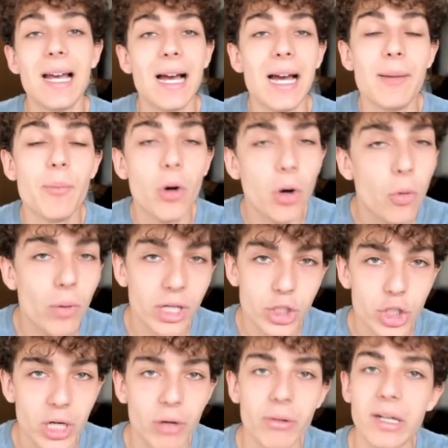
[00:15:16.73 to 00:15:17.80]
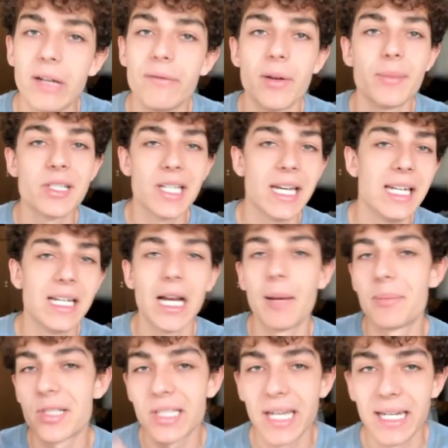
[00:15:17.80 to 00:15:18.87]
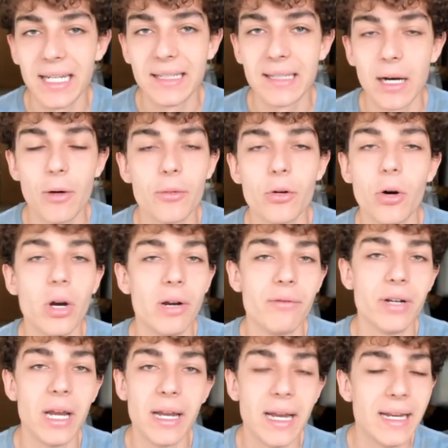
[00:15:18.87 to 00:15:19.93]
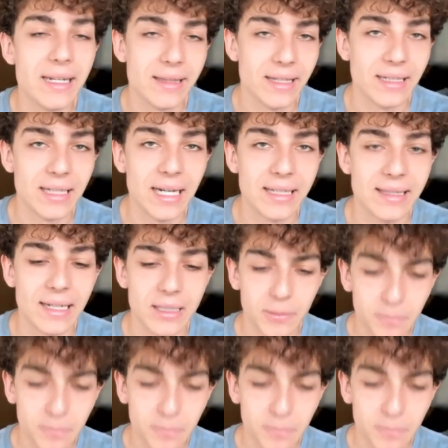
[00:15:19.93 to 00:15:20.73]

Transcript: I'm always sharing if I'm scaling up, scaling down, or anything like that.